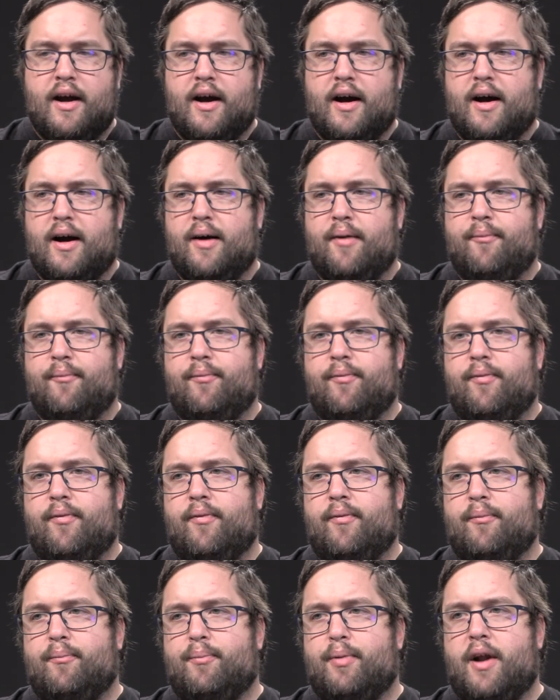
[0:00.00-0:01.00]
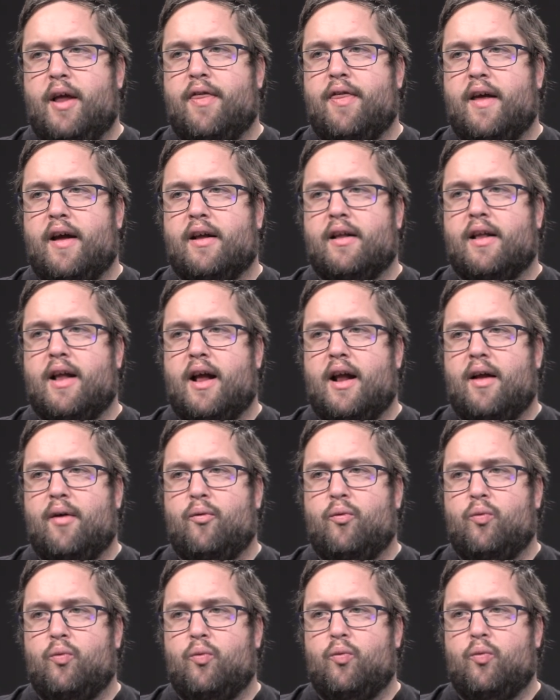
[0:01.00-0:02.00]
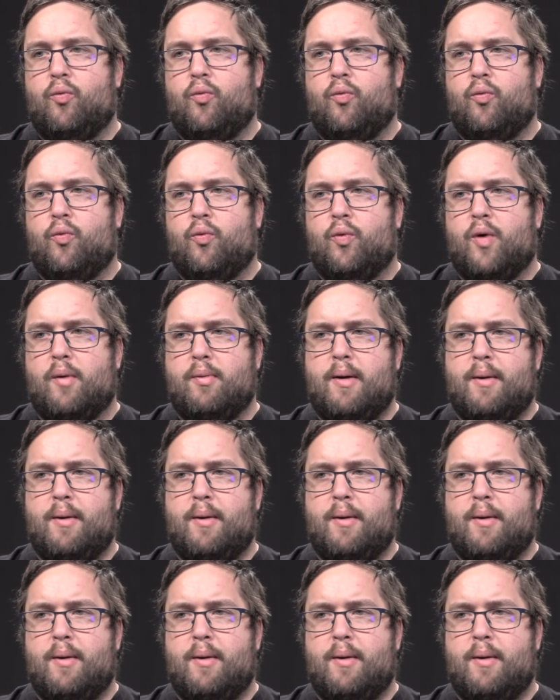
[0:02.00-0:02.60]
But I think that what